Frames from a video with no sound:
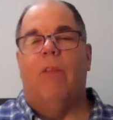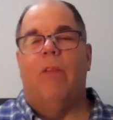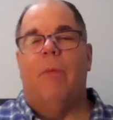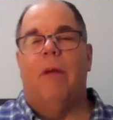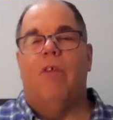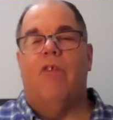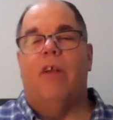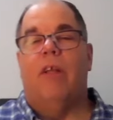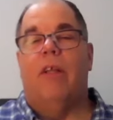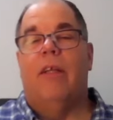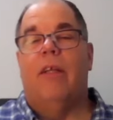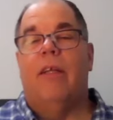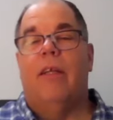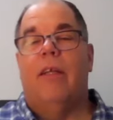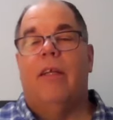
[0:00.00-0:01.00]
with a mission.
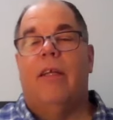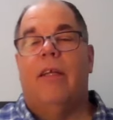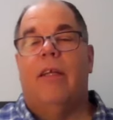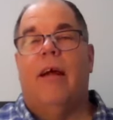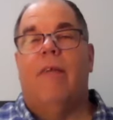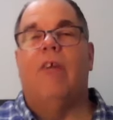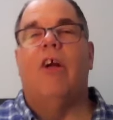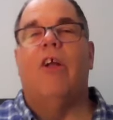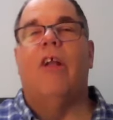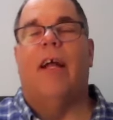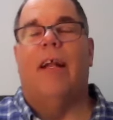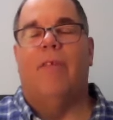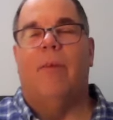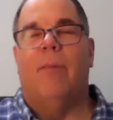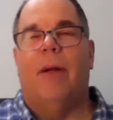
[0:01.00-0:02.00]
Have a good
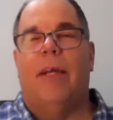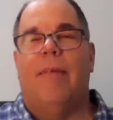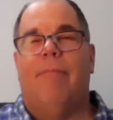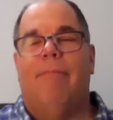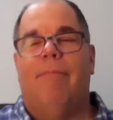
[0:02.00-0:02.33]
night, everybody.